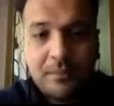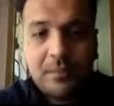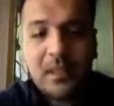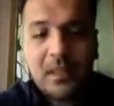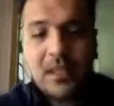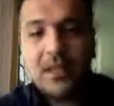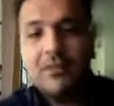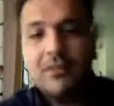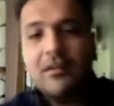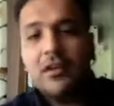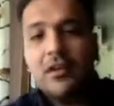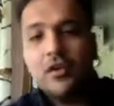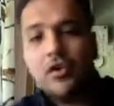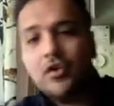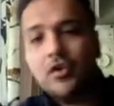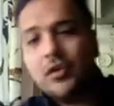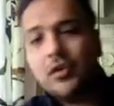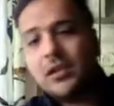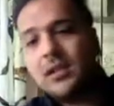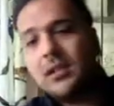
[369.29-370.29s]

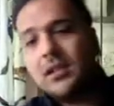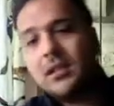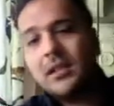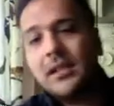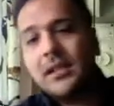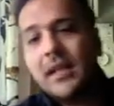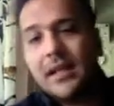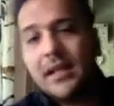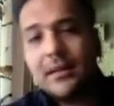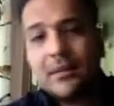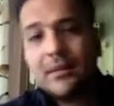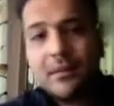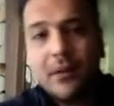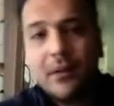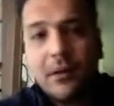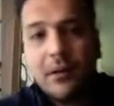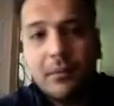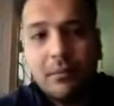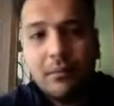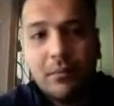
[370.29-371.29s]
eventually get
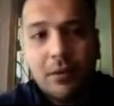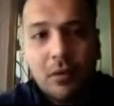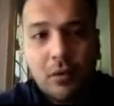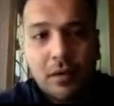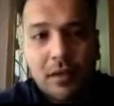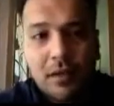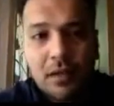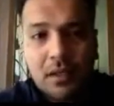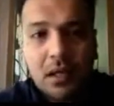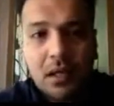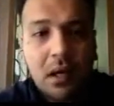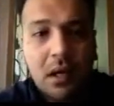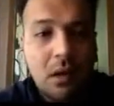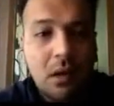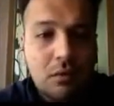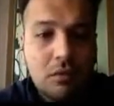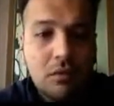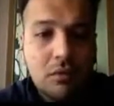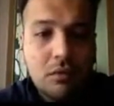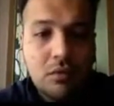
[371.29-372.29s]
broken
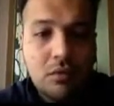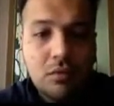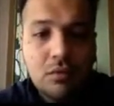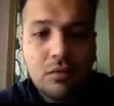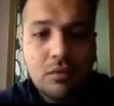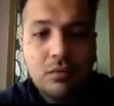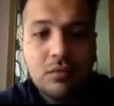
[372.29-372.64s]
down to,